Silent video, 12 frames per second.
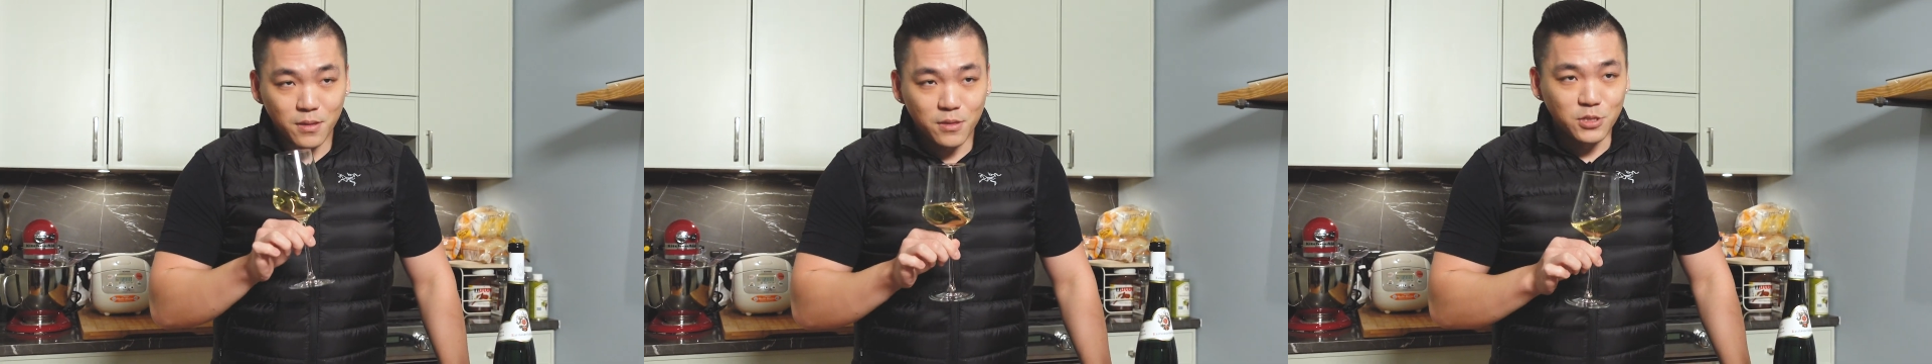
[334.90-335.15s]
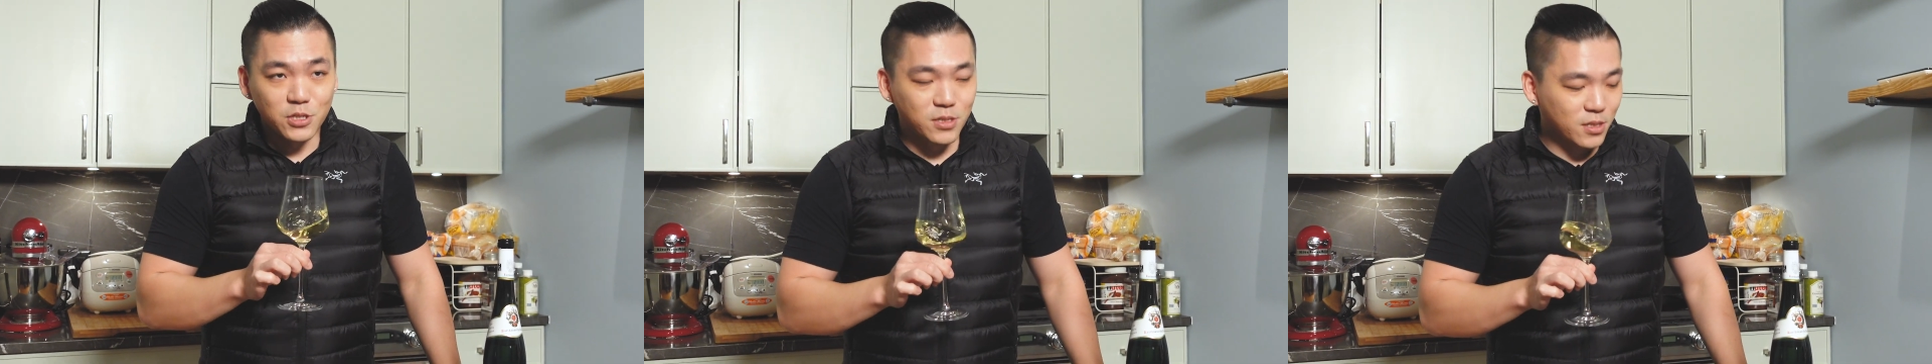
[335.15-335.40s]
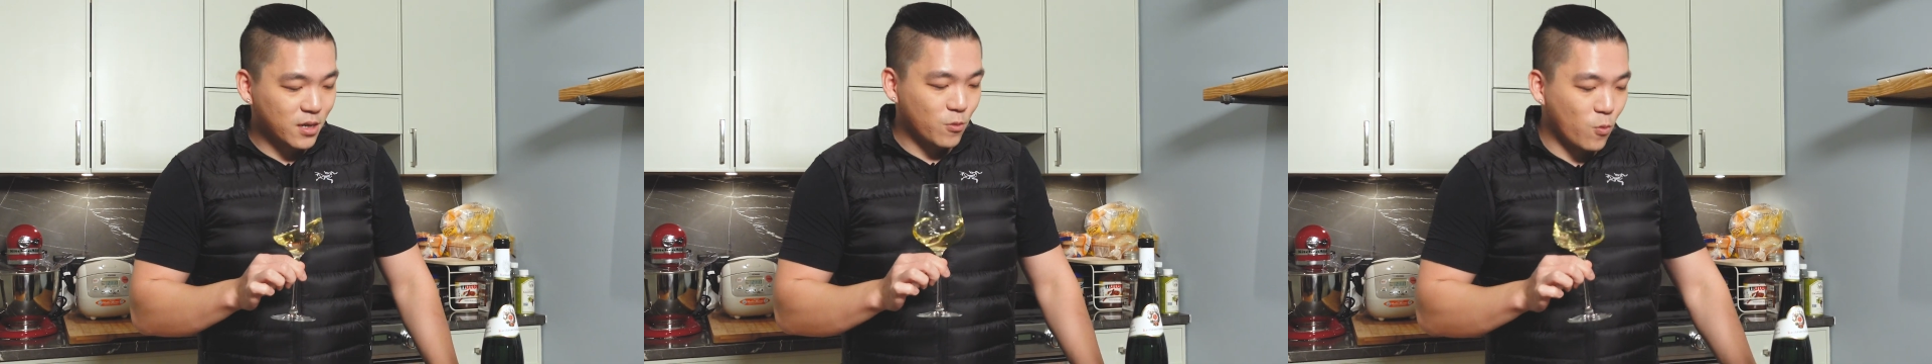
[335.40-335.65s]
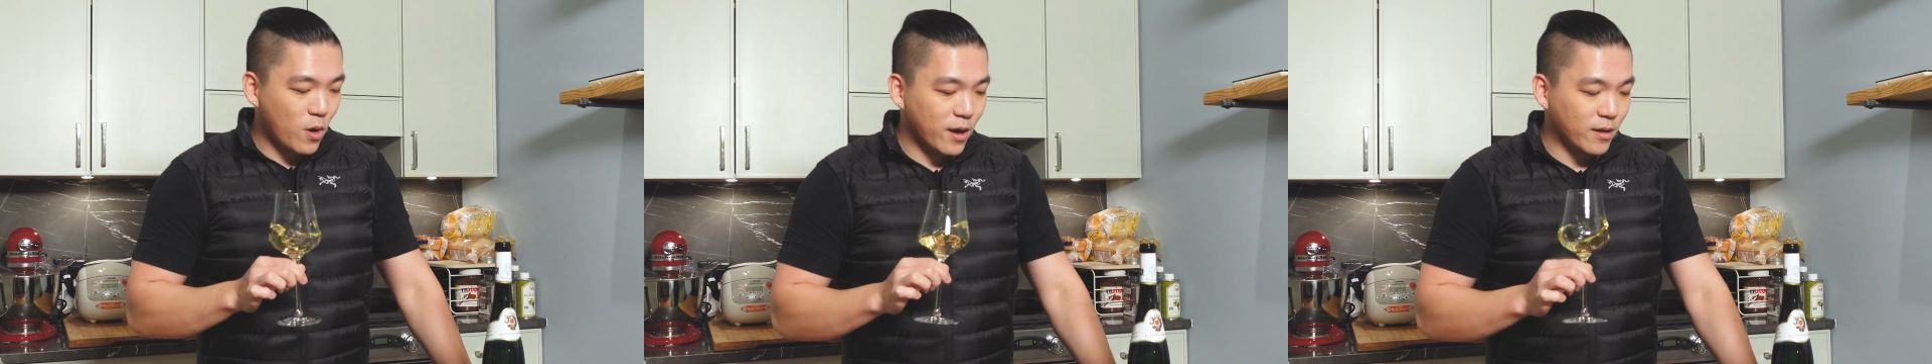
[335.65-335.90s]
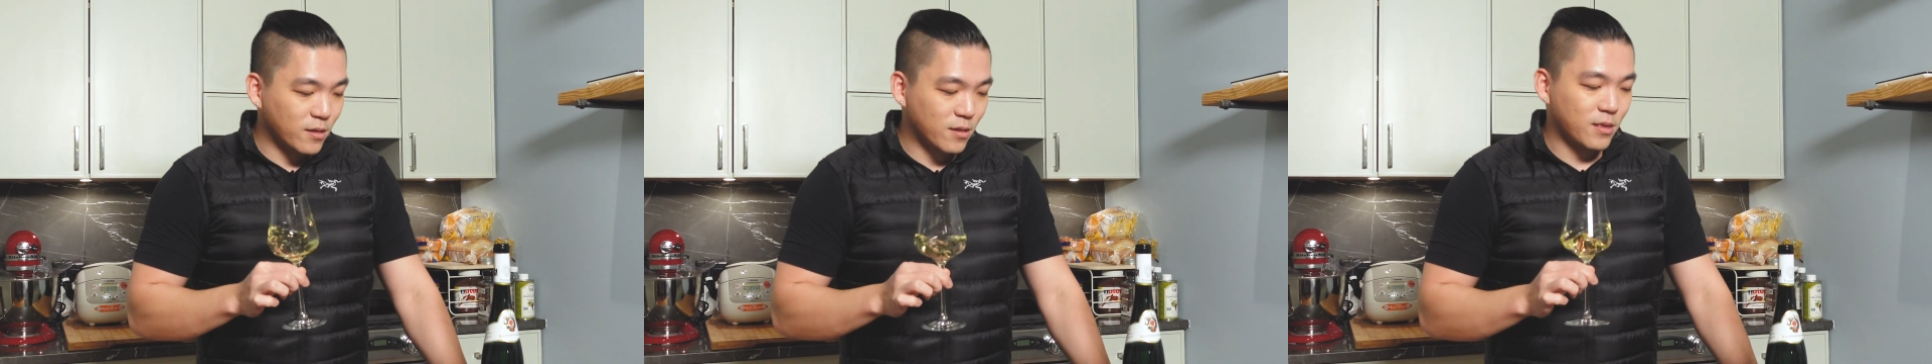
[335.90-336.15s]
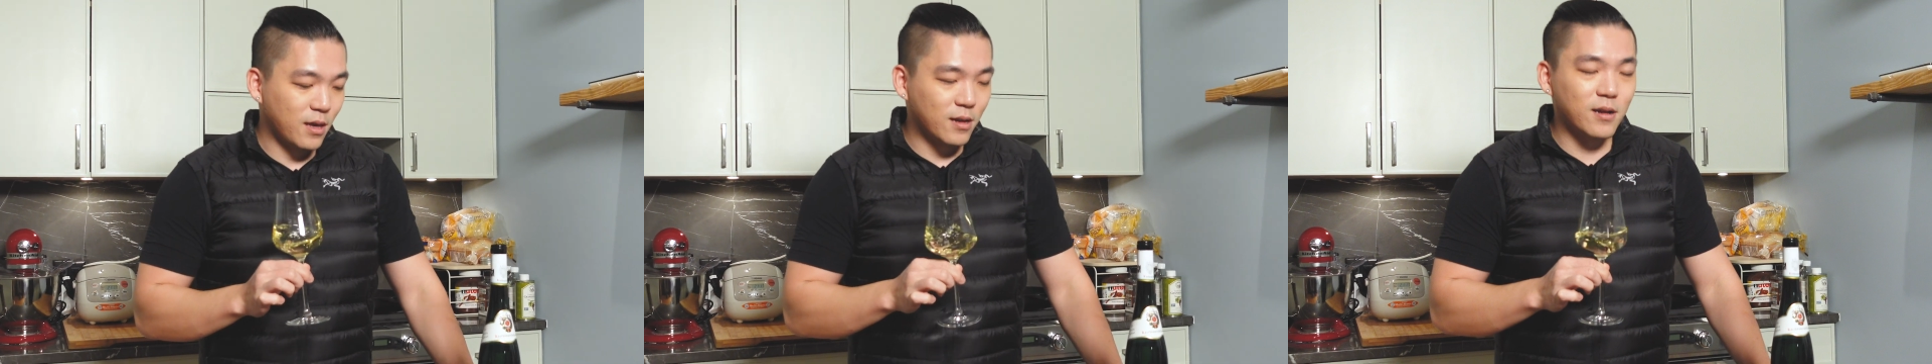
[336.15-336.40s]
This is a wine
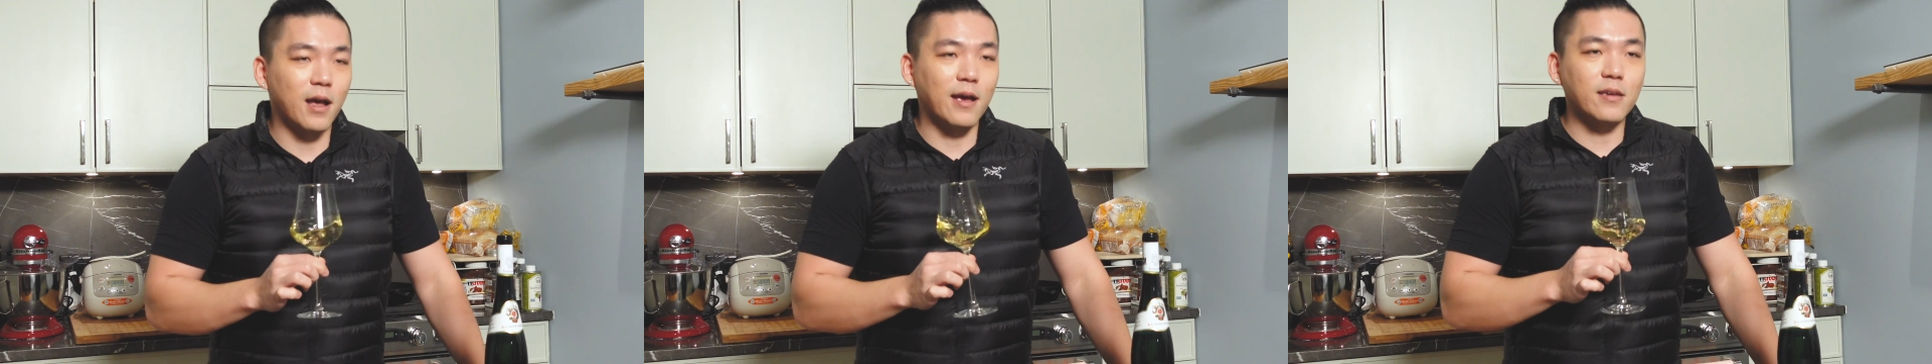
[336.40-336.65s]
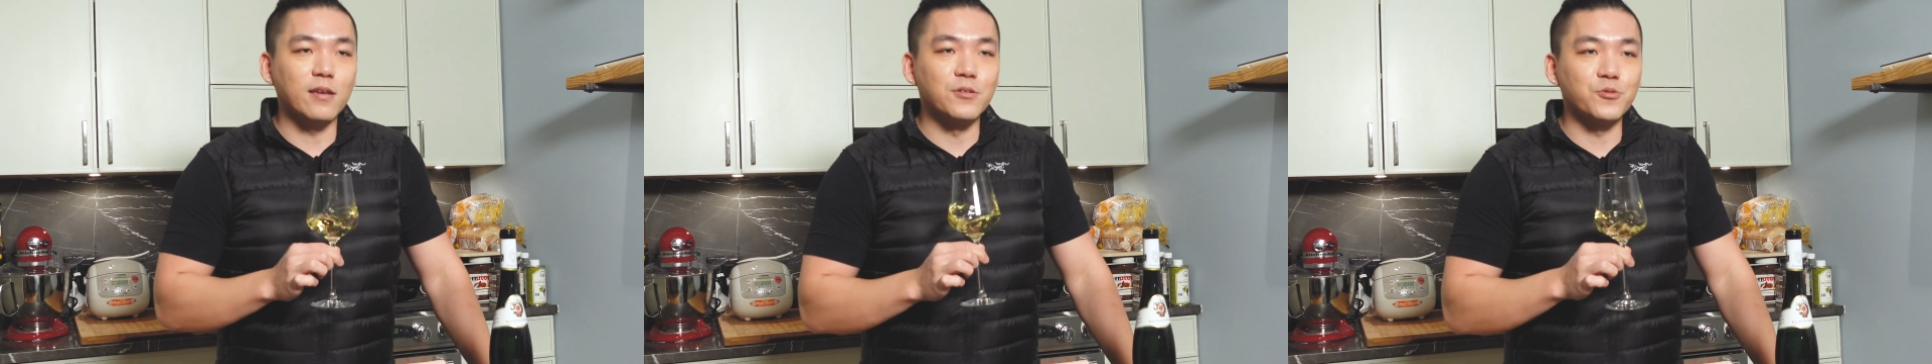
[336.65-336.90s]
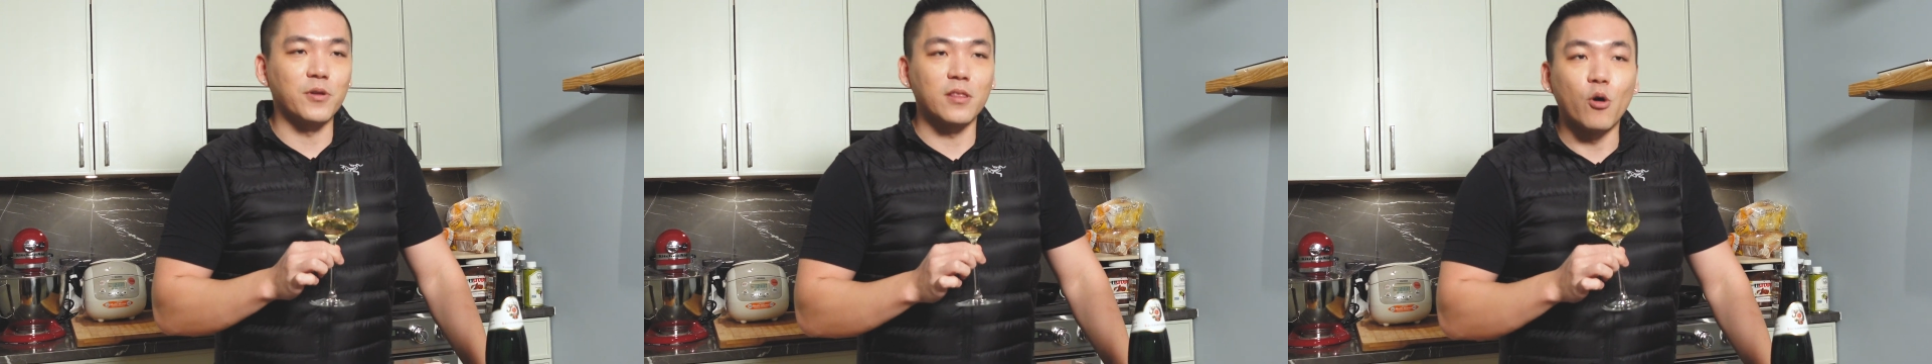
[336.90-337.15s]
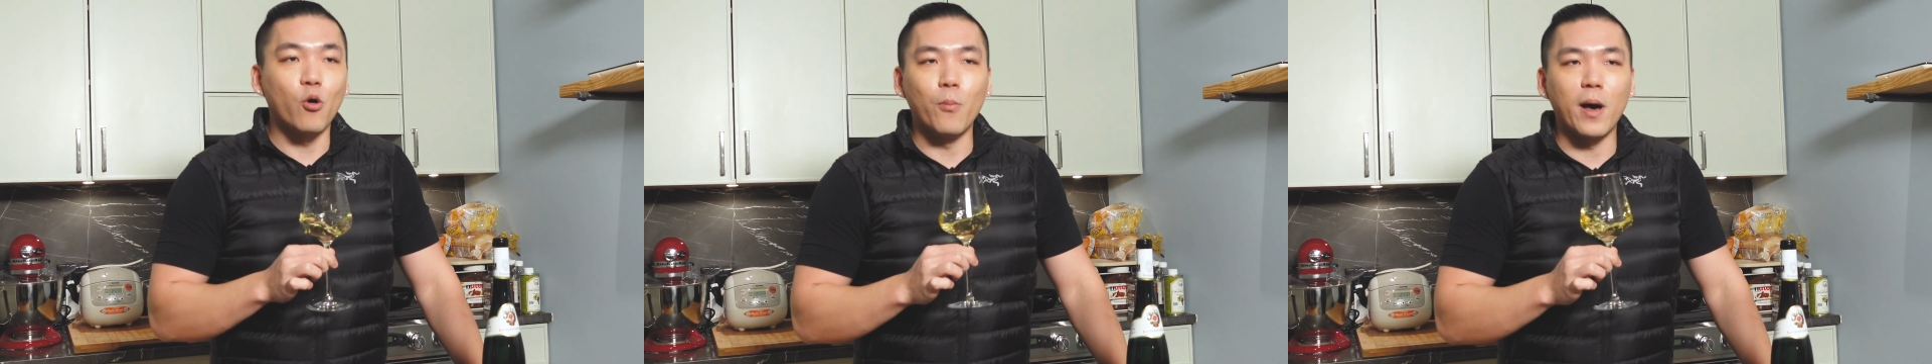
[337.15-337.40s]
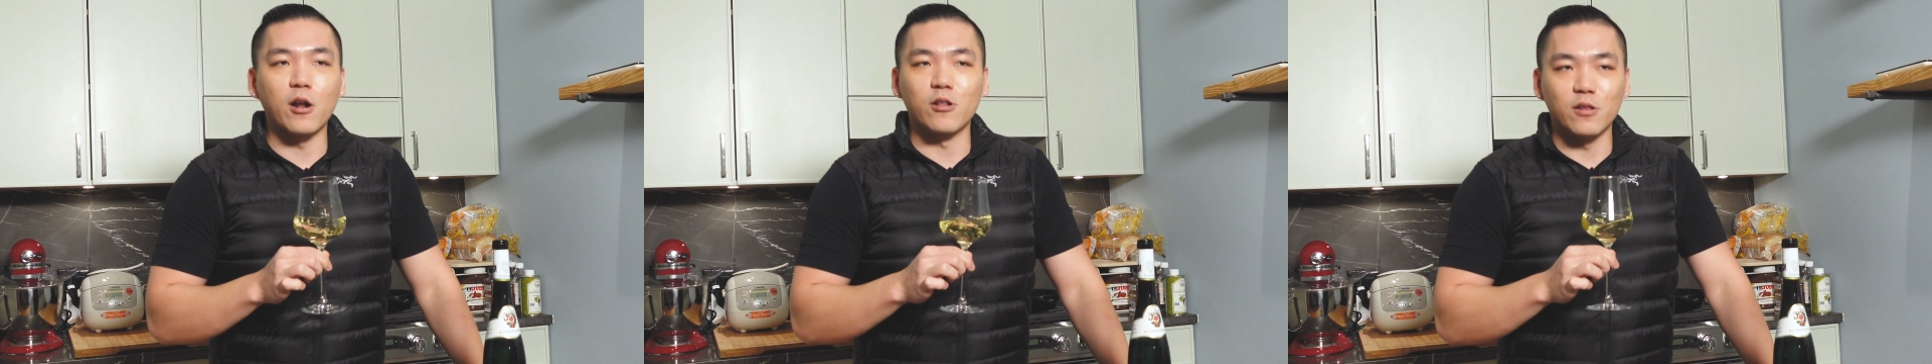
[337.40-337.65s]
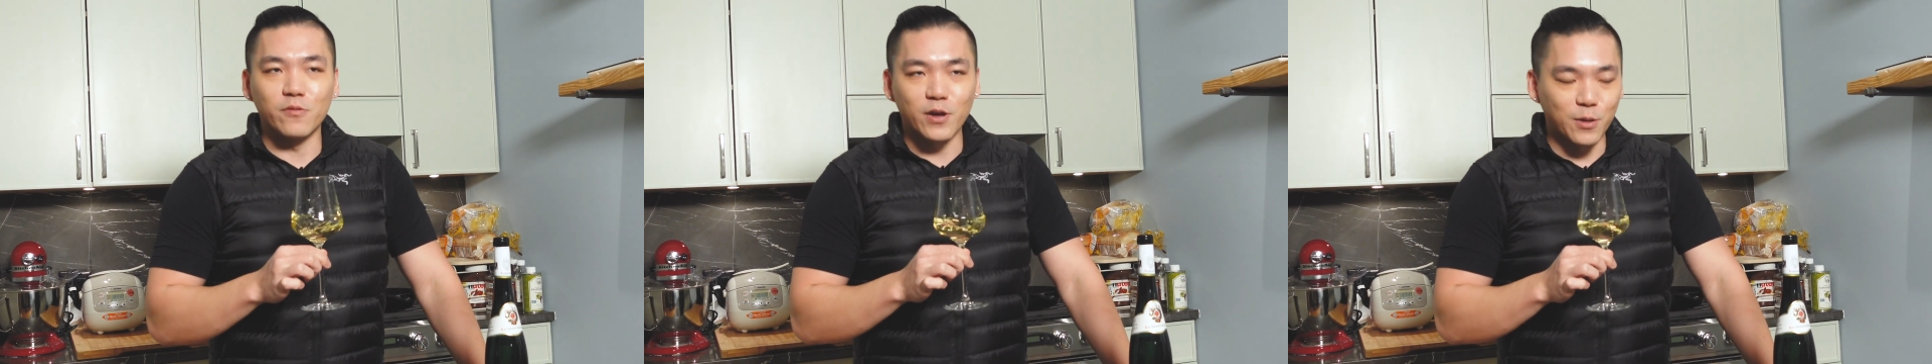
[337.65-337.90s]
that I can drink the whole
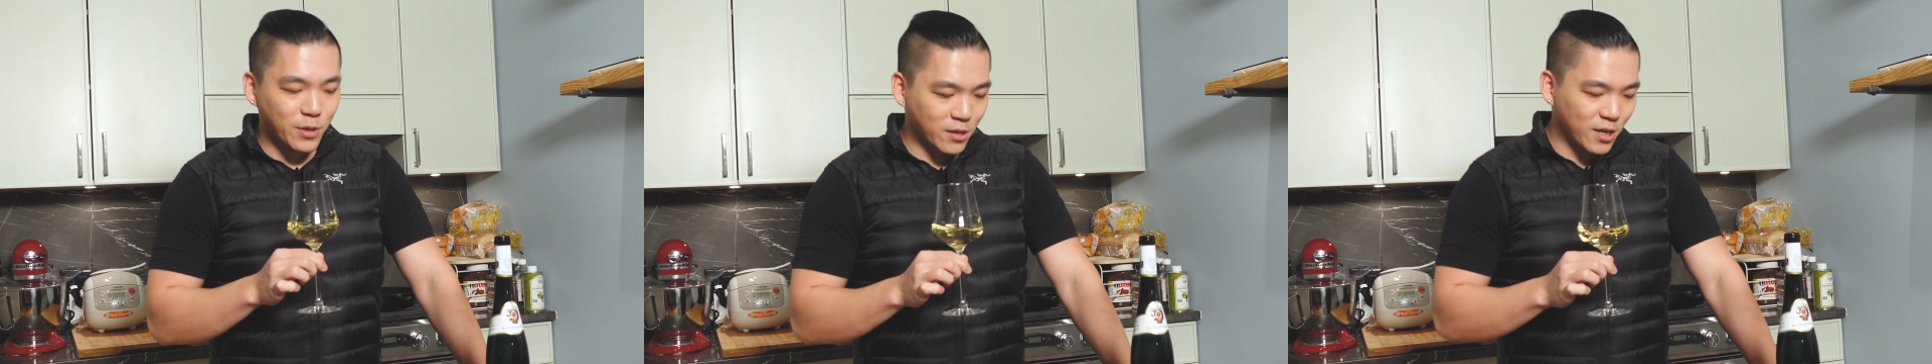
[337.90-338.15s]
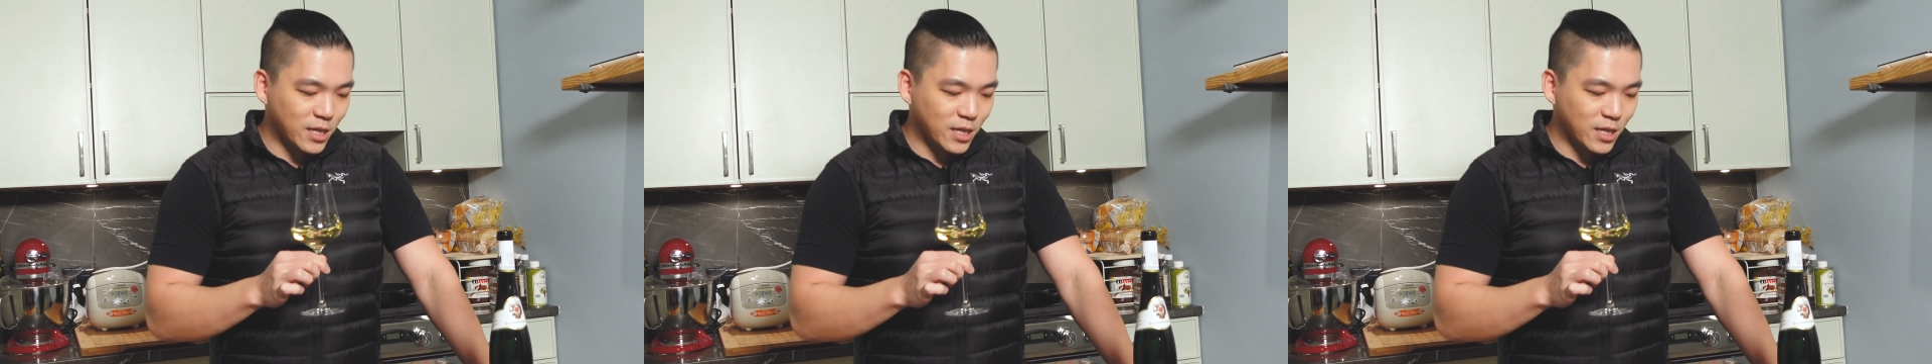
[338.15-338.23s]
bottle of. I mean,